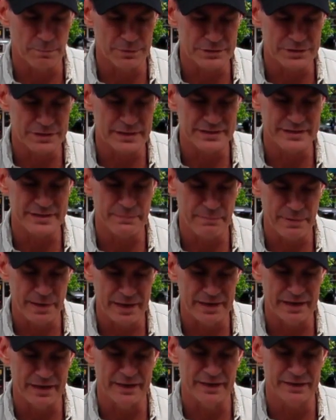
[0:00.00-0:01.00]
were
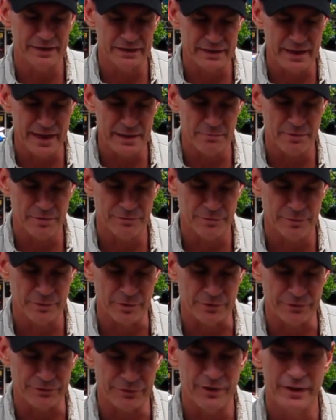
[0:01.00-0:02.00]
participating in the labor
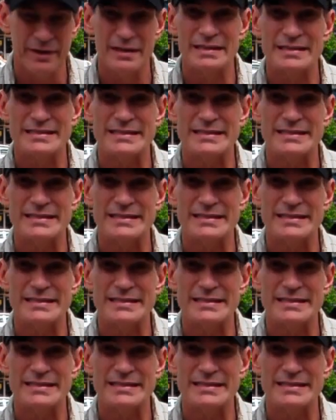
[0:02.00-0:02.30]
force.